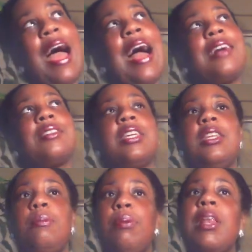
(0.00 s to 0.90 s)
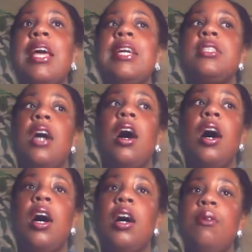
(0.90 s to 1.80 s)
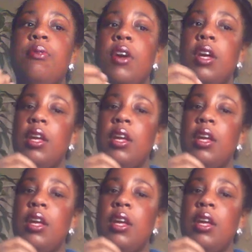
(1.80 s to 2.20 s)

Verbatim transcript: act in a place of